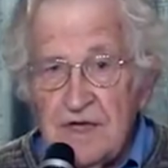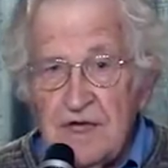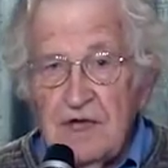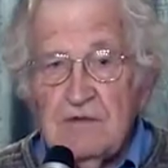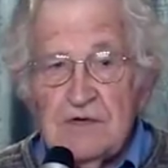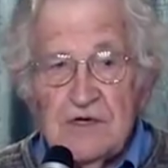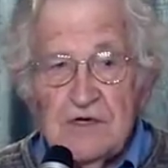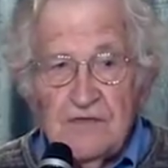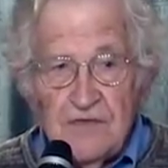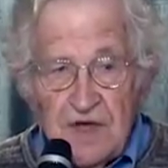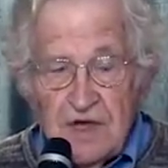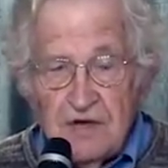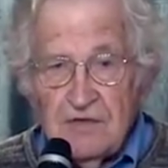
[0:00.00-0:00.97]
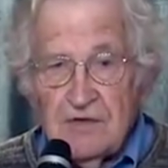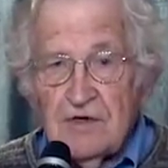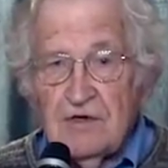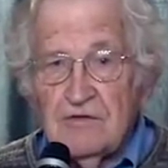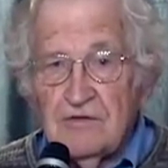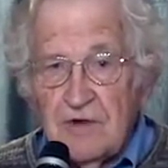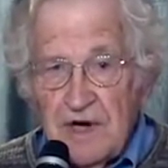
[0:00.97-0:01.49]
He was in favor
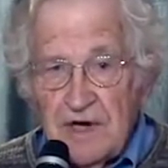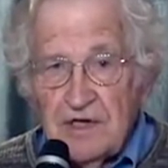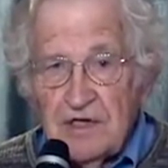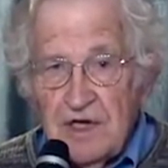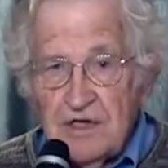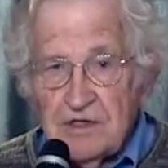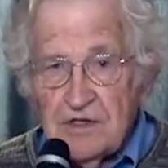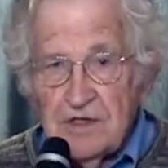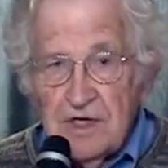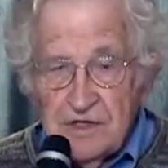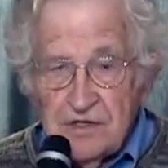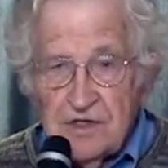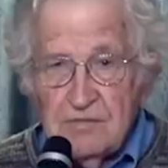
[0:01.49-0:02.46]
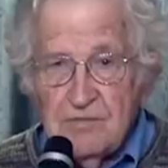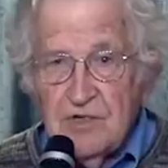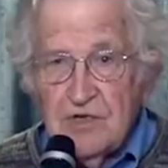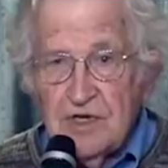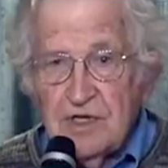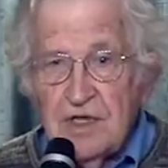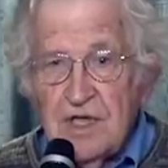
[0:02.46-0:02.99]
of regulation, as he
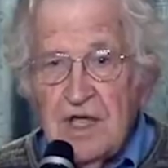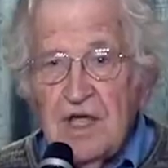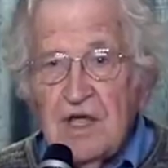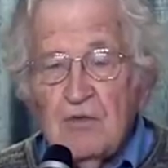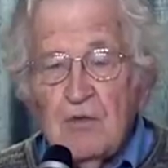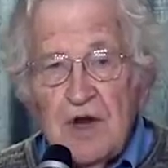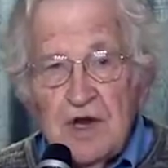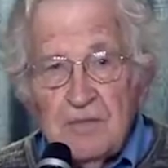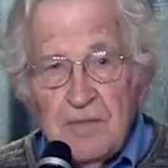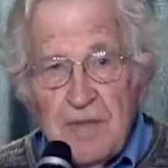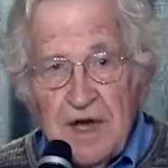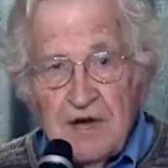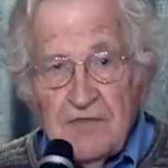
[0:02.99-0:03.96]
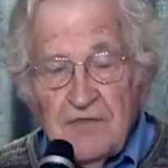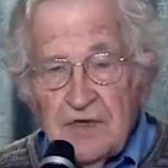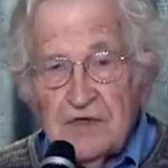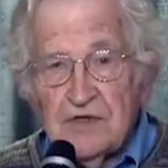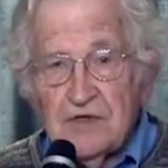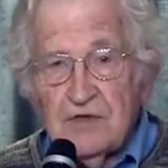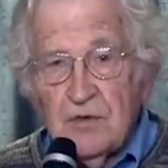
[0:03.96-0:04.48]
put it, when it
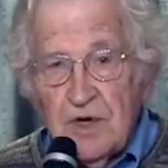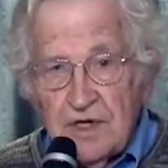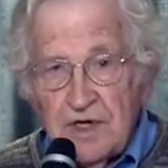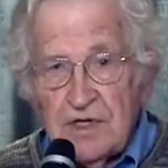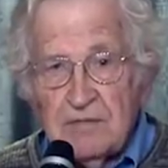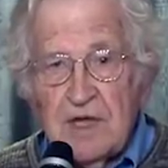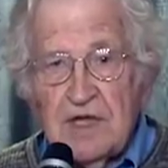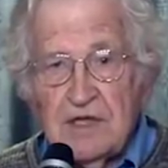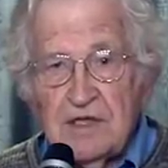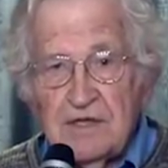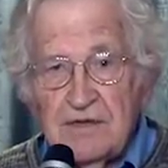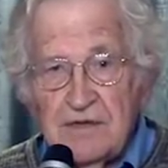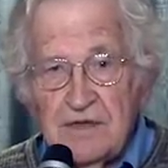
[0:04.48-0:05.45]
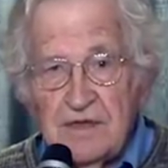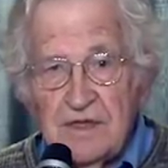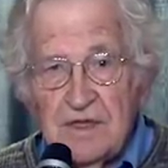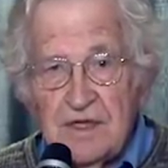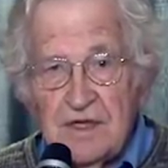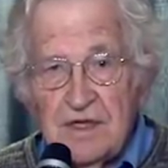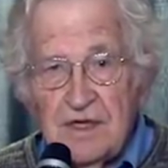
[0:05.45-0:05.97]
benefits the working man.
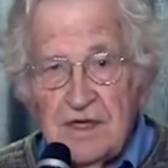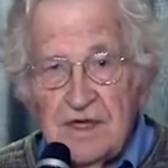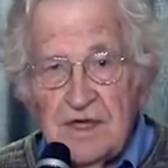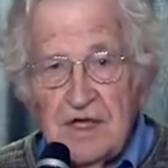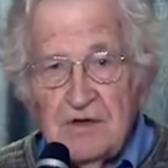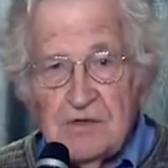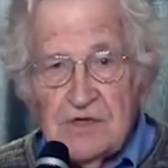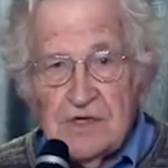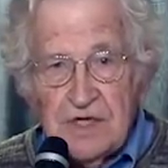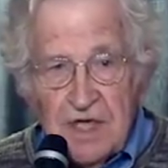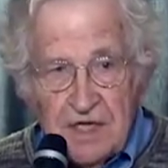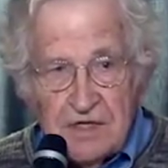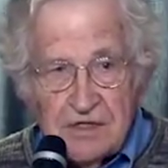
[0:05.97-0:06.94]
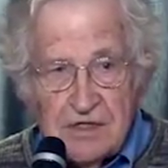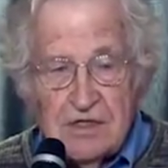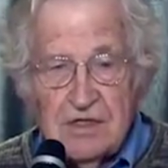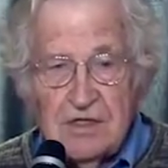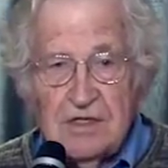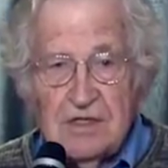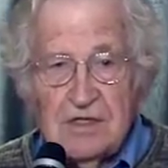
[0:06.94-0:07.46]
He was against
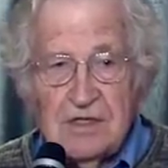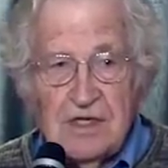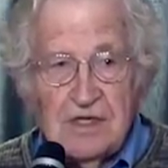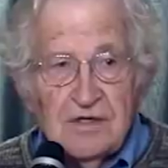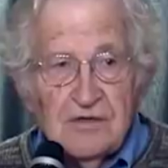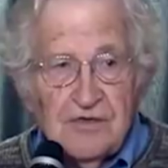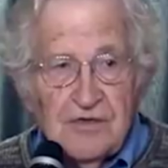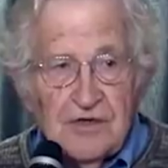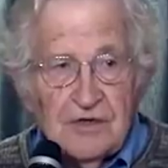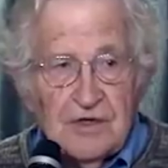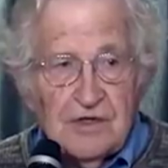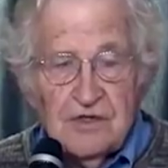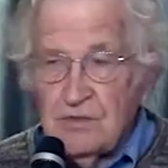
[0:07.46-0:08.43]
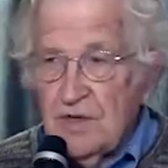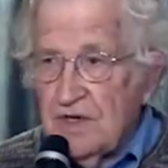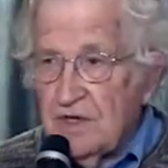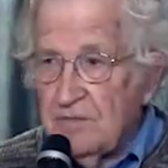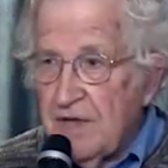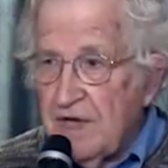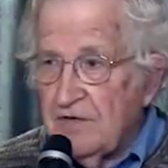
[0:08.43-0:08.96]
interference when
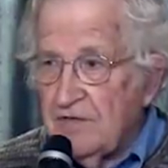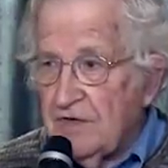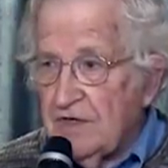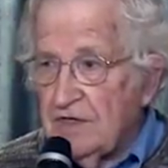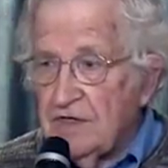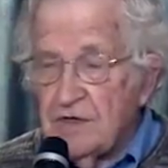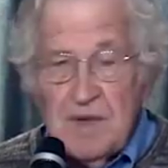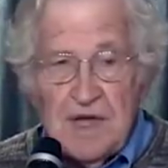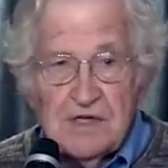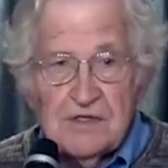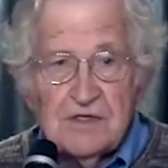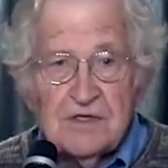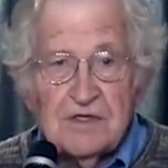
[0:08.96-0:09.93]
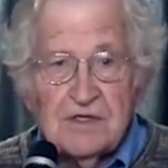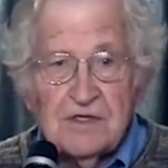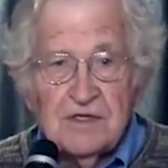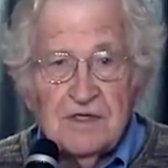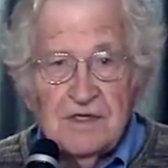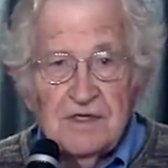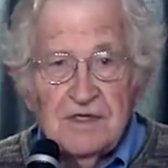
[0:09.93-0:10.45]
it benefited the masters.
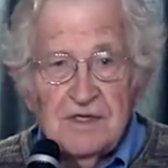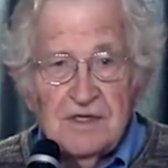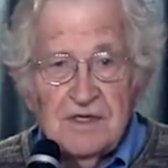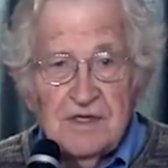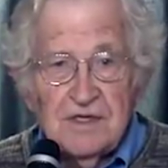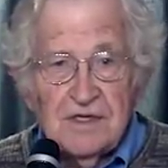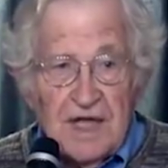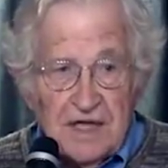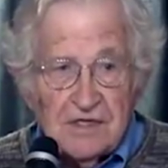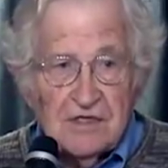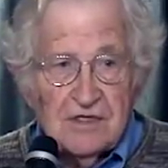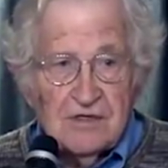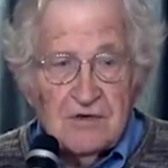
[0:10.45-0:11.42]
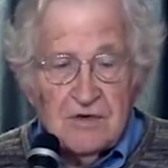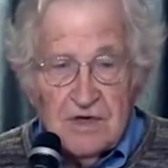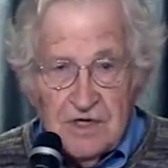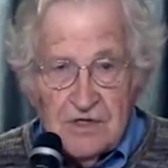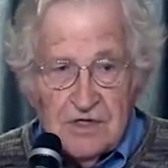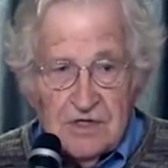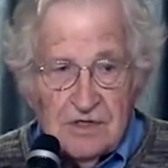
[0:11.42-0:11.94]
That's
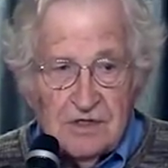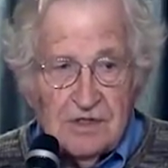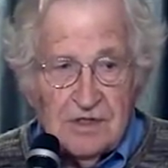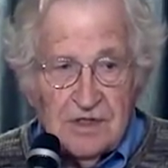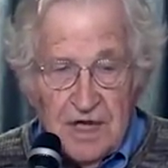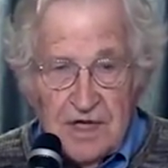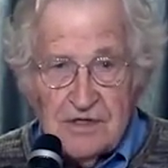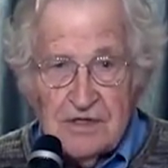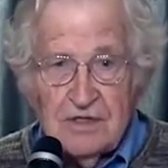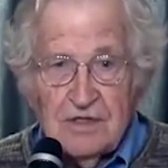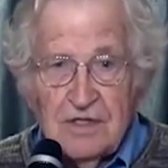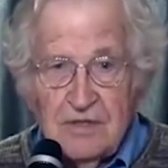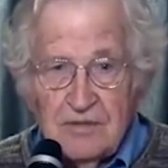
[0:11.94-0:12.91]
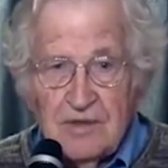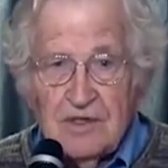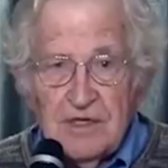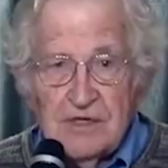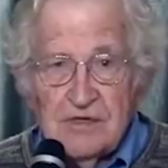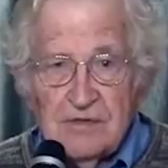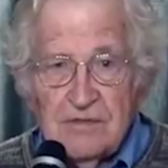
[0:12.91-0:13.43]
traditional classical
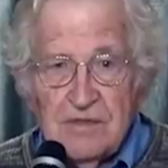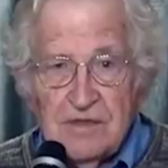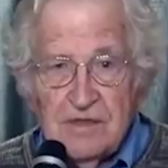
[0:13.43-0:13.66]
liberalism.